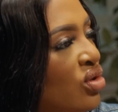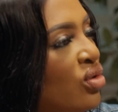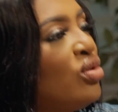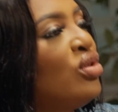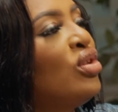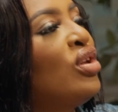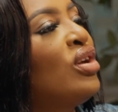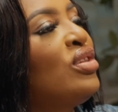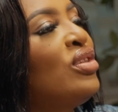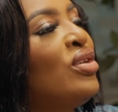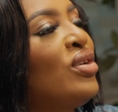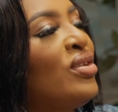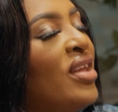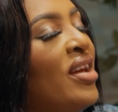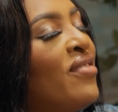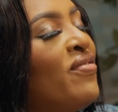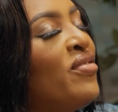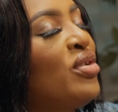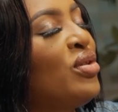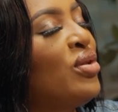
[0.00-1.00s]
So not
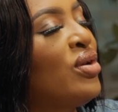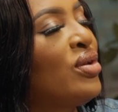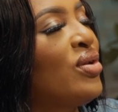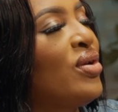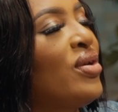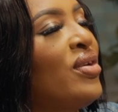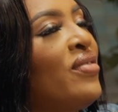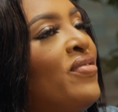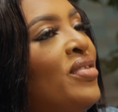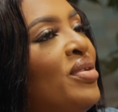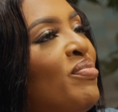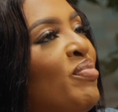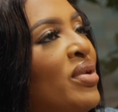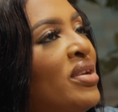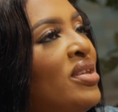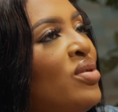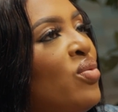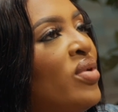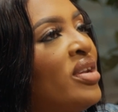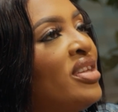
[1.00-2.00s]

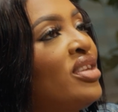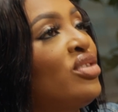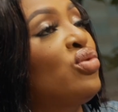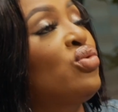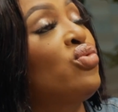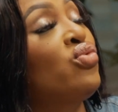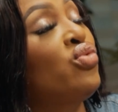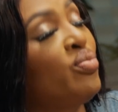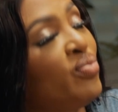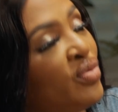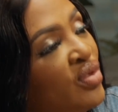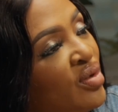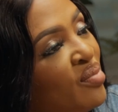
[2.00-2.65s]
everybody wanted to groom